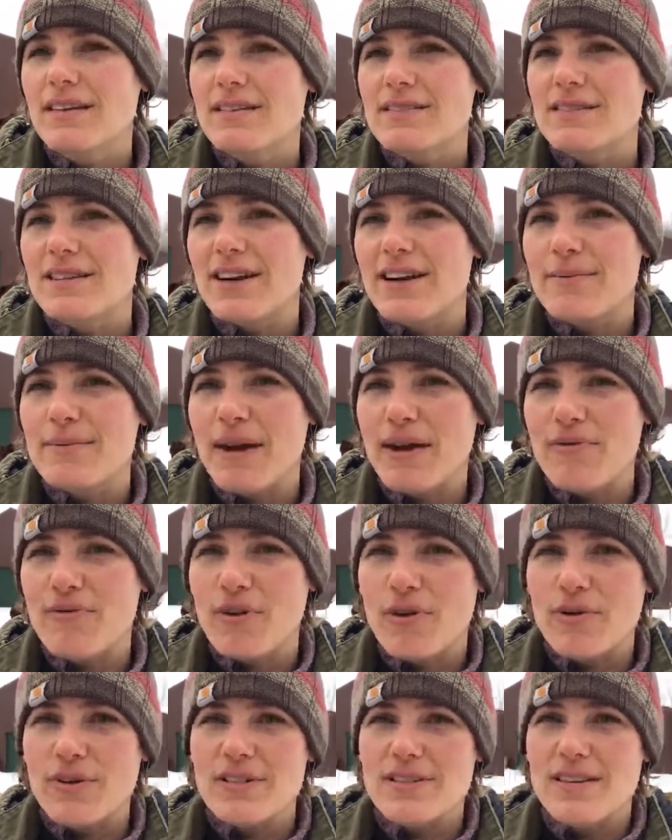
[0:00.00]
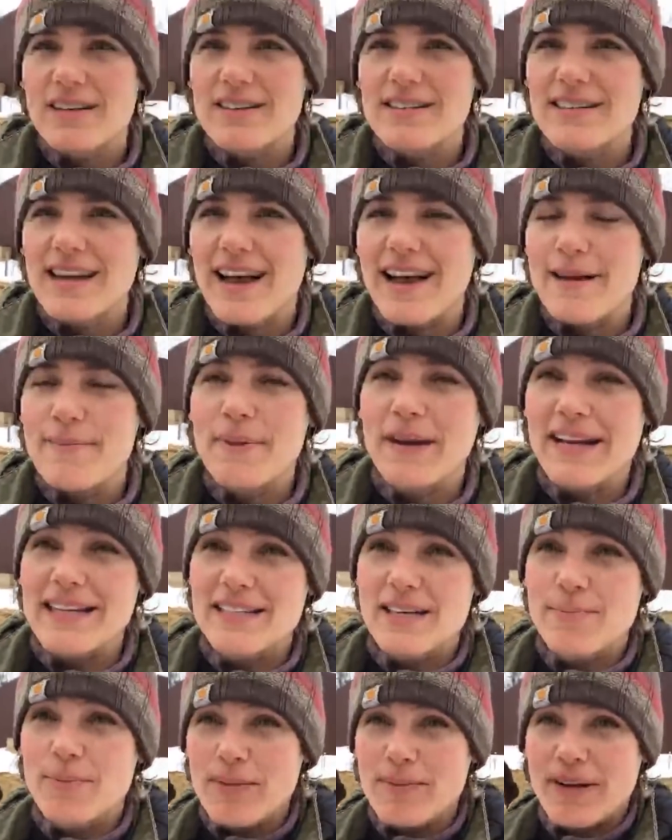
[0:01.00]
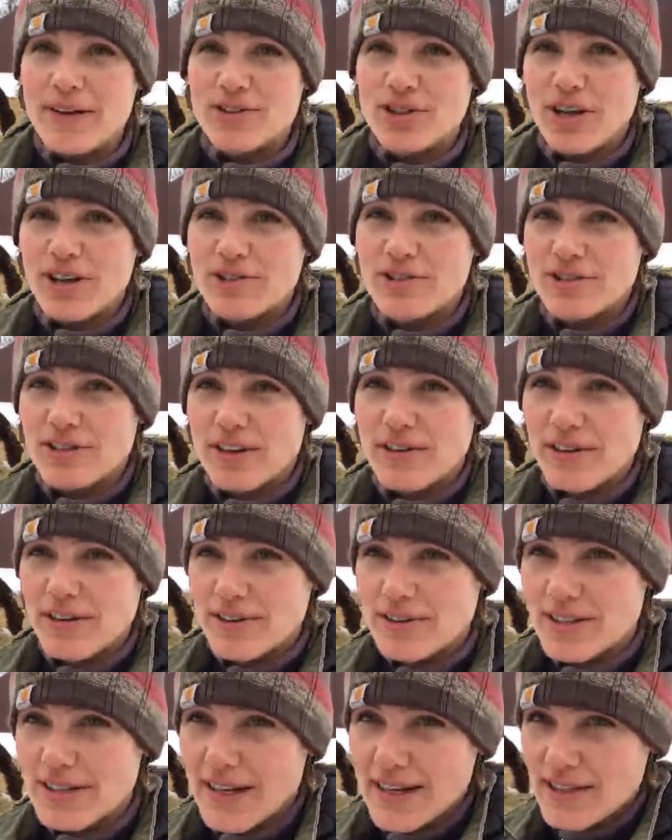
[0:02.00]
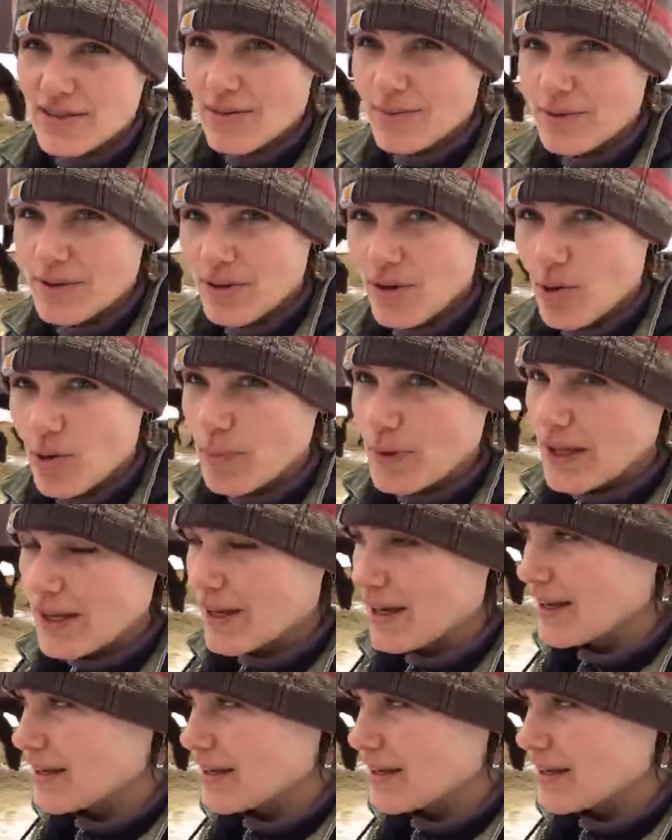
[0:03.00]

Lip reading: Sorry, my phone is gonna die, but I did bring my charger out here today, so I'm gonna go plug